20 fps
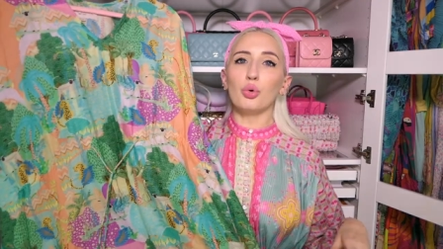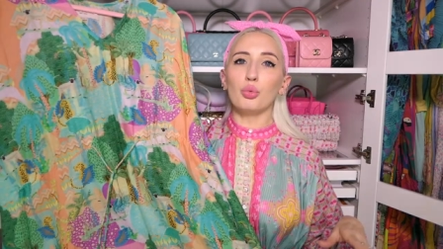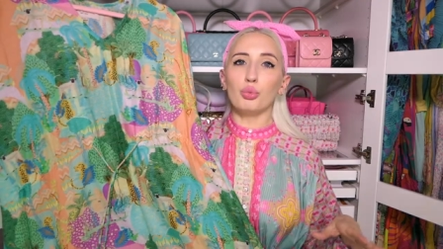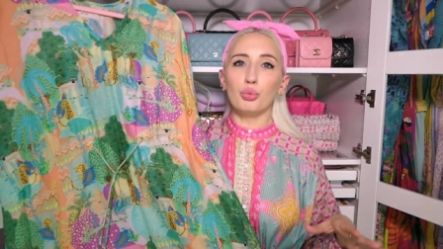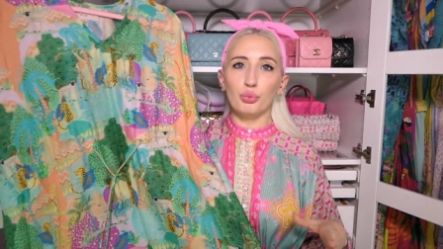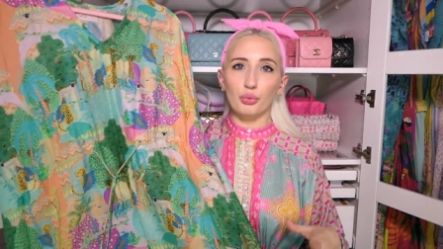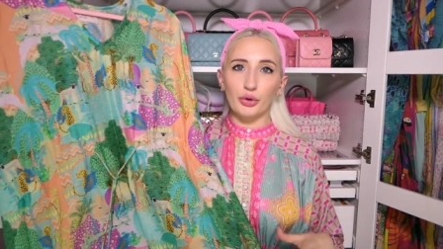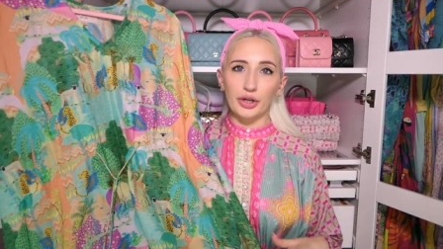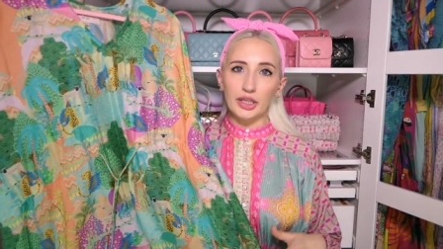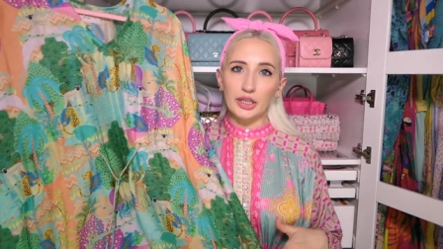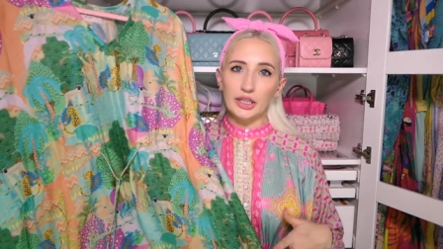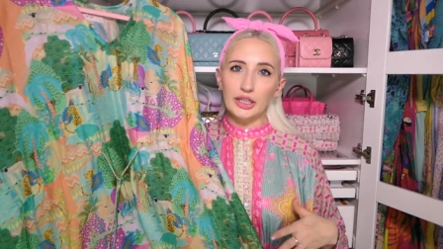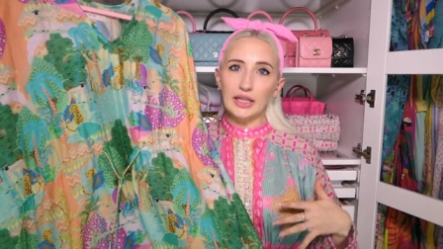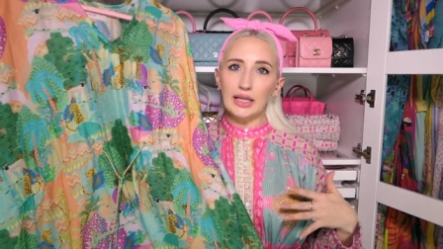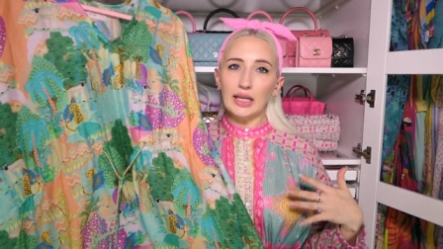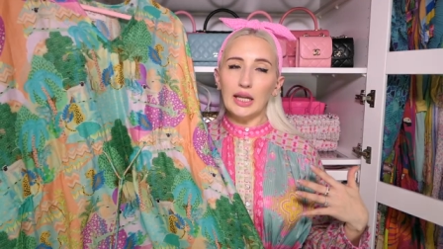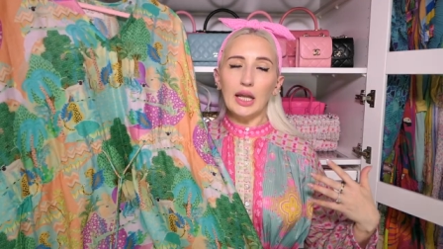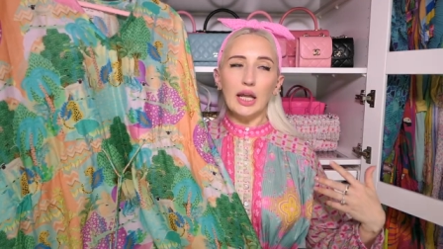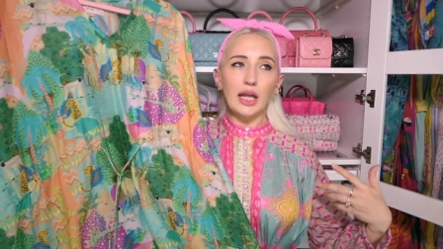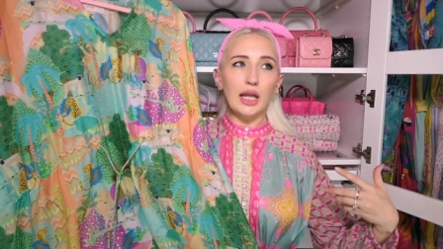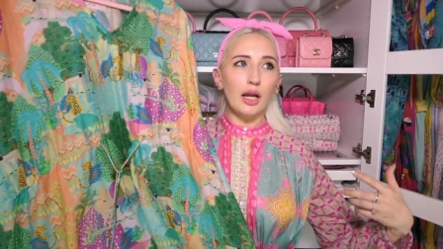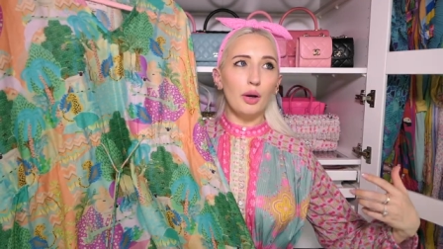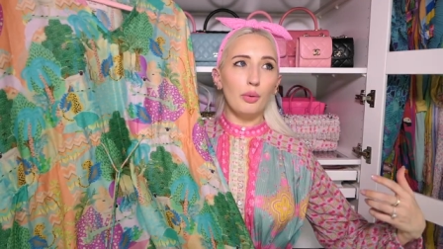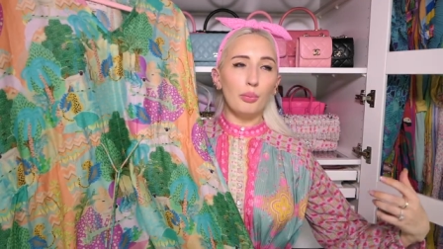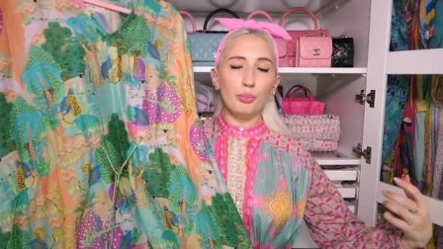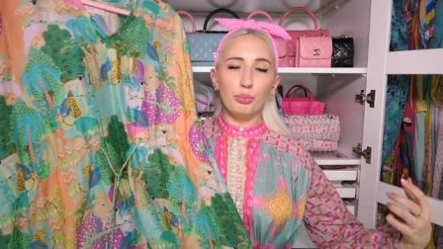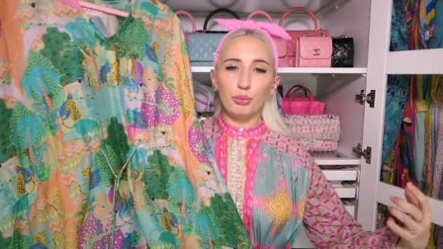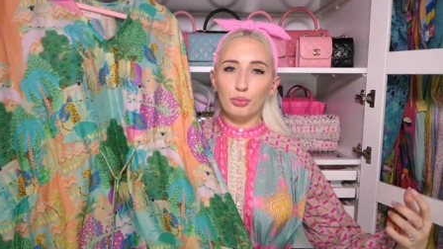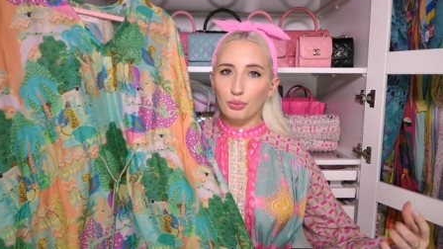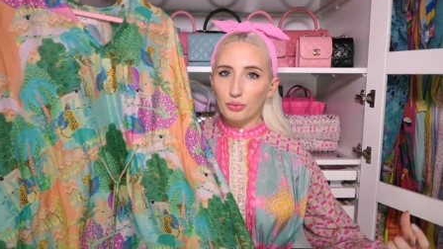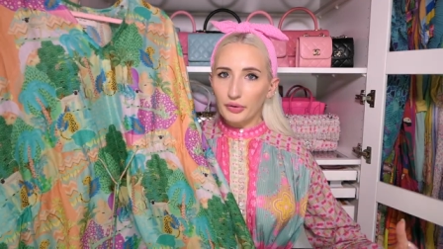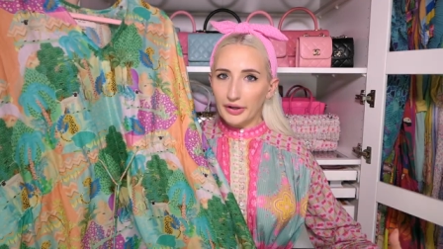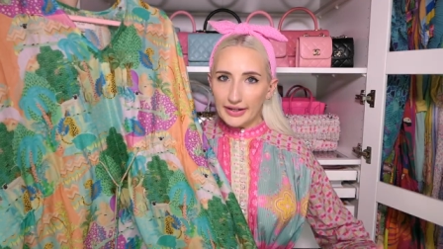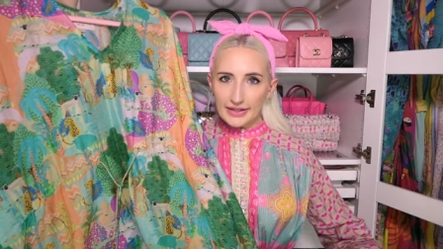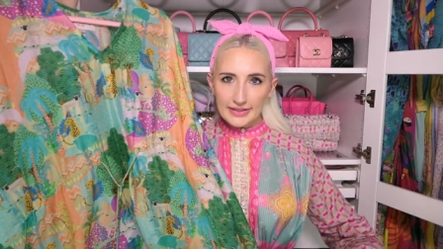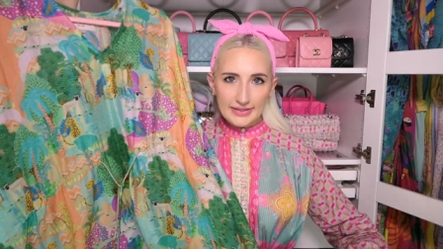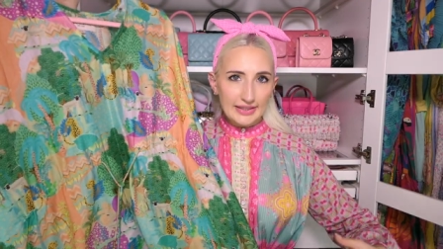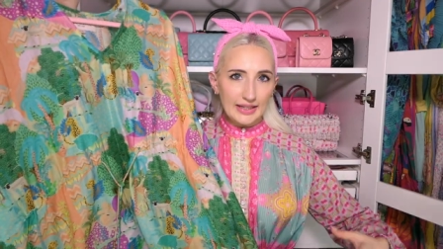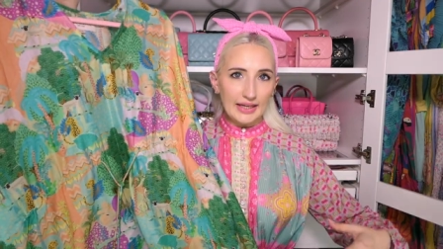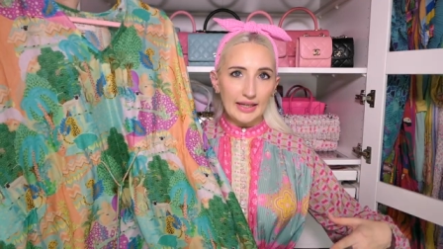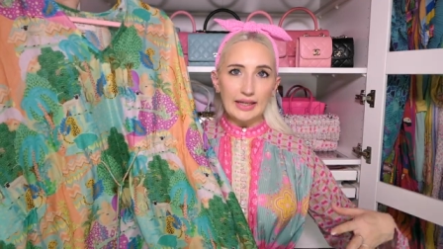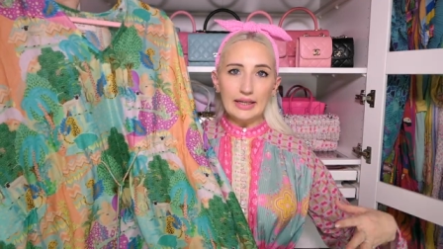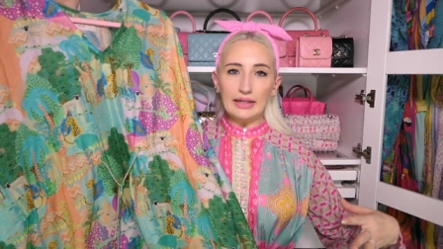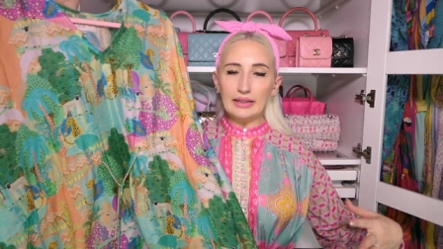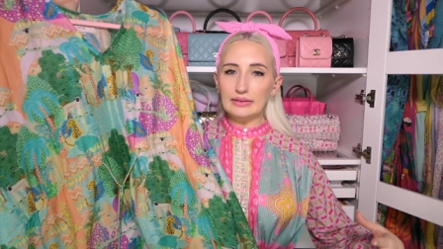really breezy,